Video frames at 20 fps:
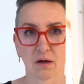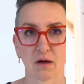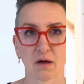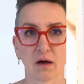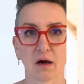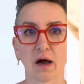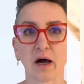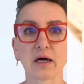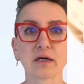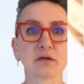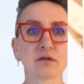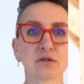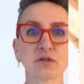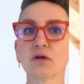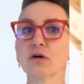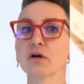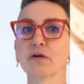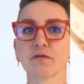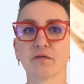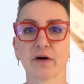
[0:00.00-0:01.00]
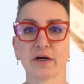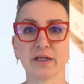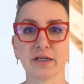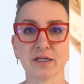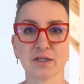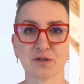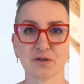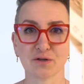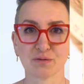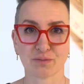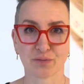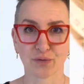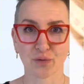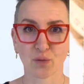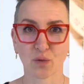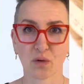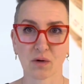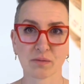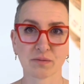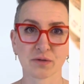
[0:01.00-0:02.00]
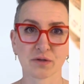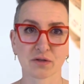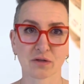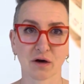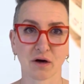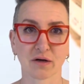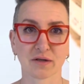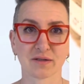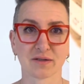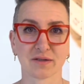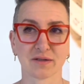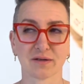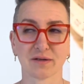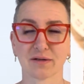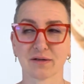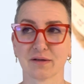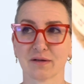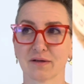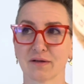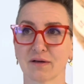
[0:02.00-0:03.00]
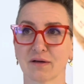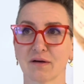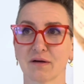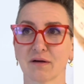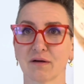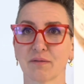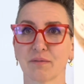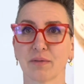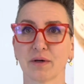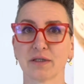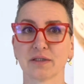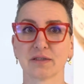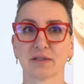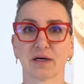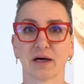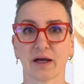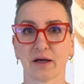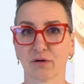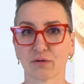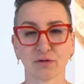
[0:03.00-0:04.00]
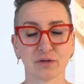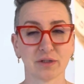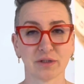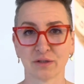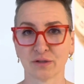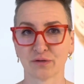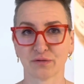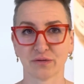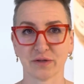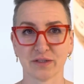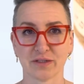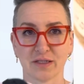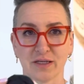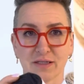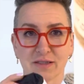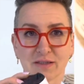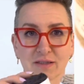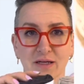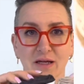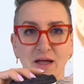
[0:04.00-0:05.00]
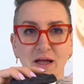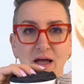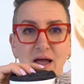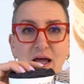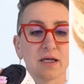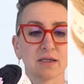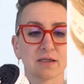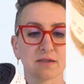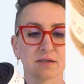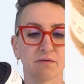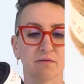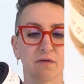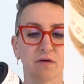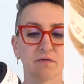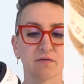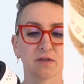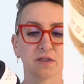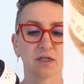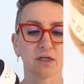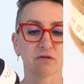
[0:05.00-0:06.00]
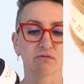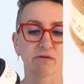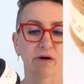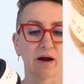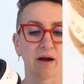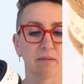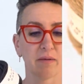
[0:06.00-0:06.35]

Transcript: I don't know if I need super warm socks, but I couldn't resist. It's 50 grams,